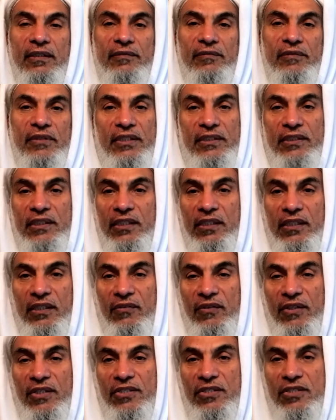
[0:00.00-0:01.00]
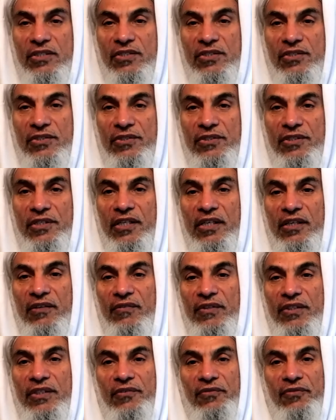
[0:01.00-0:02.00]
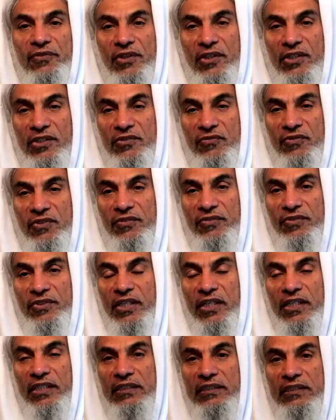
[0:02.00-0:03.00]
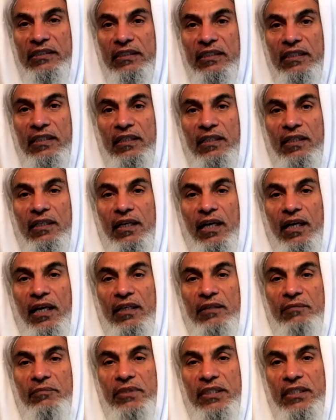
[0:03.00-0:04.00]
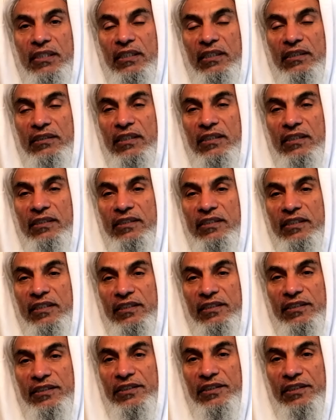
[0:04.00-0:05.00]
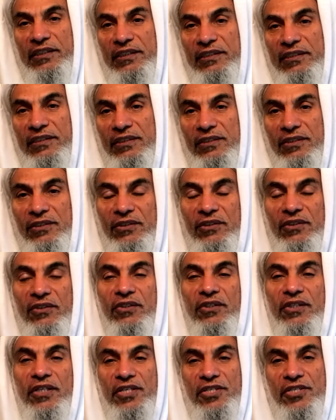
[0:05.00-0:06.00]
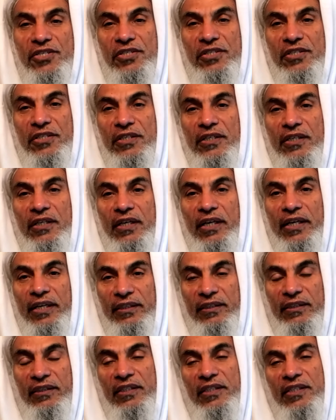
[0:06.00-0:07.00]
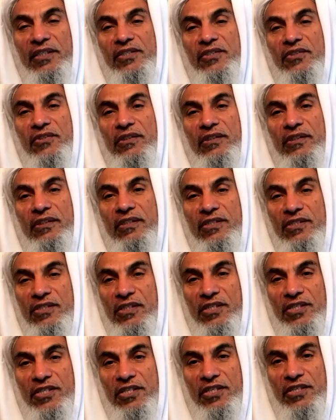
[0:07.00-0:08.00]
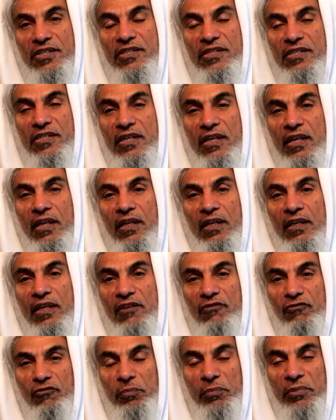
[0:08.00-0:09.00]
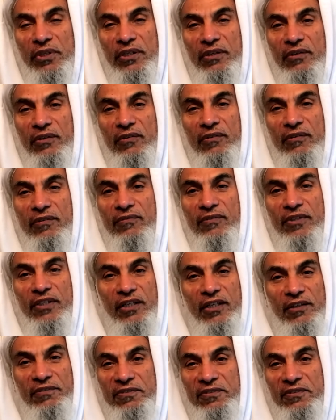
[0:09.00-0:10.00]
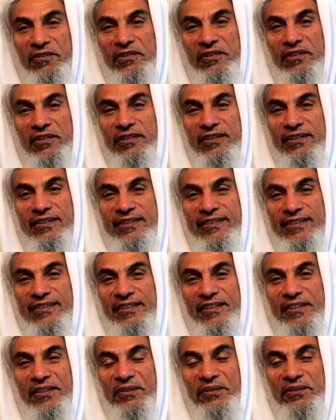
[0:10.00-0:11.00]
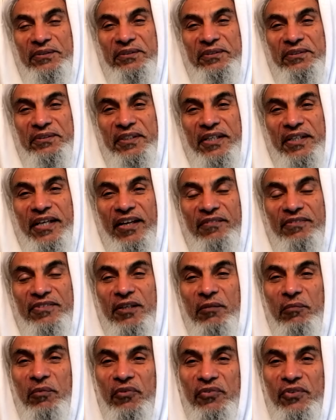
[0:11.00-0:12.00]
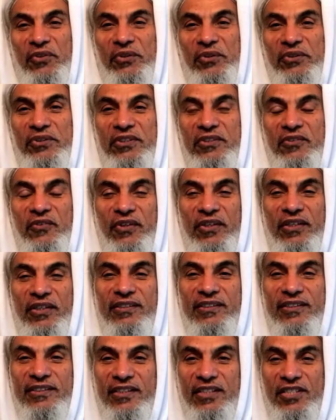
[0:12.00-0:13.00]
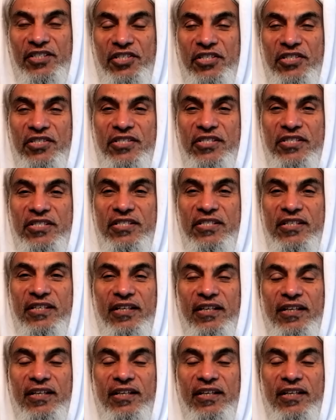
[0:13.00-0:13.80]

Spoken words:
These are the questions dealing with the philosophy of science. And because our tradition is so rich in these discussions, it would be wonderful to have some of those discussions